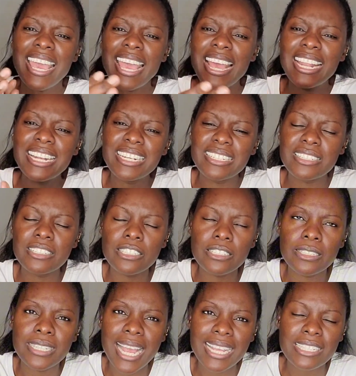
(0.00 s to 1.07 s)
And
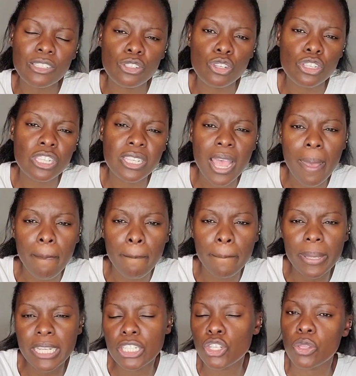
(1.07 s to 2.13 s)
just to step
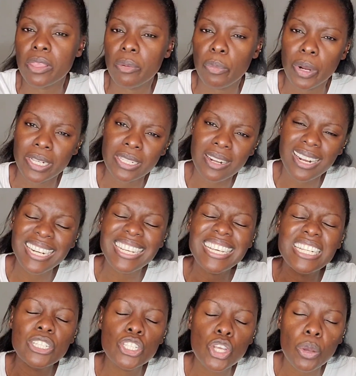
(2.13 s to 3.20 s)
into the restaurant,
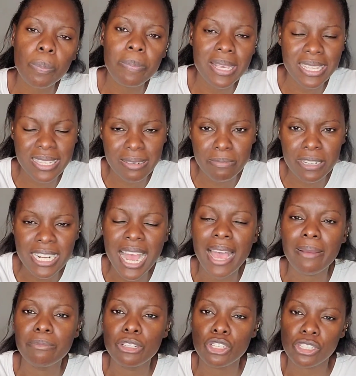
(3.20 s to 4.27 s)
it took me some
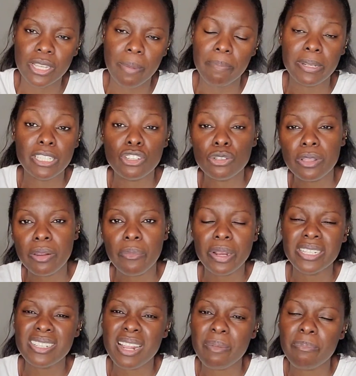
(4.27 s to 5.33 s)
time to step into the
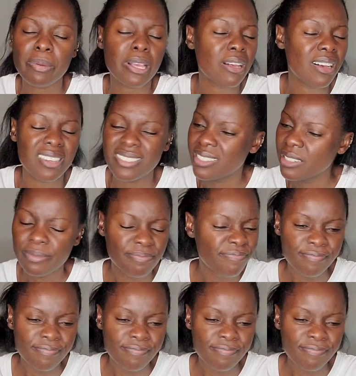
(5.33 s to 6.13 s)
restaurant because